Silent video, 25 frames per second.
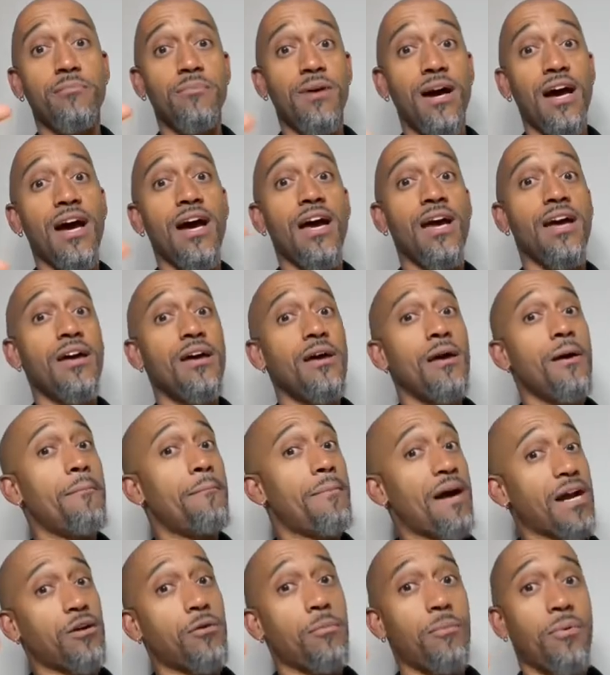by
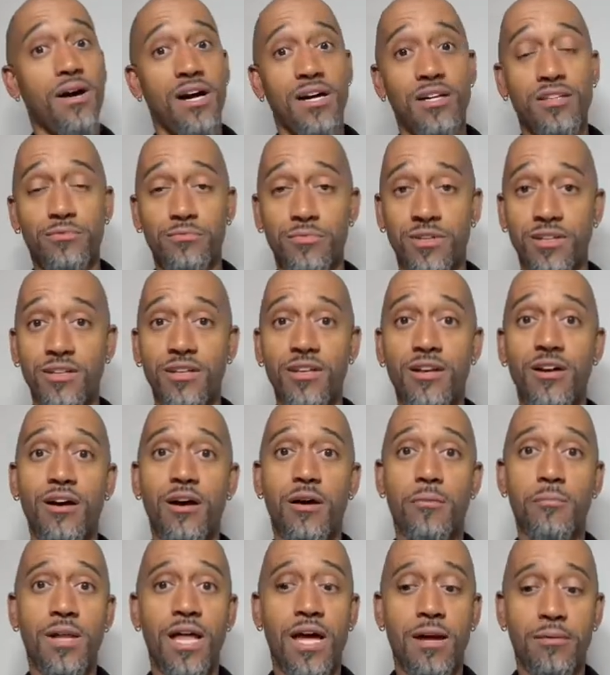Michael Pondsmith,
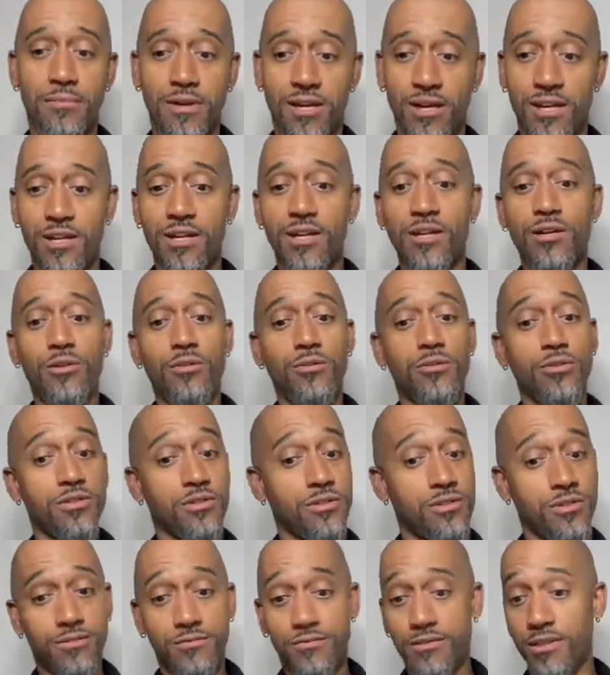a black man who is
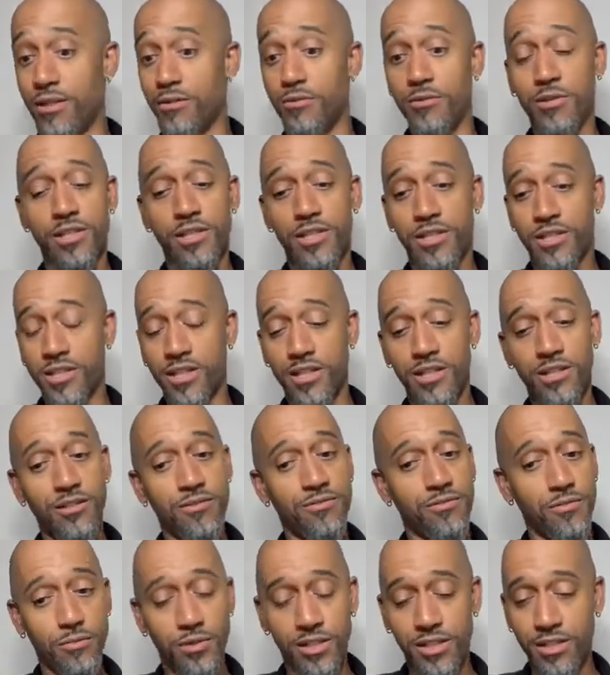literally a genius
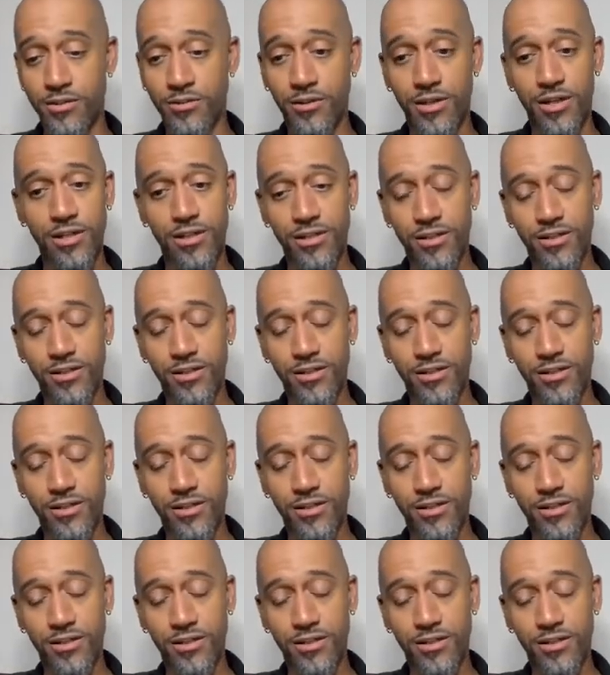for what he created.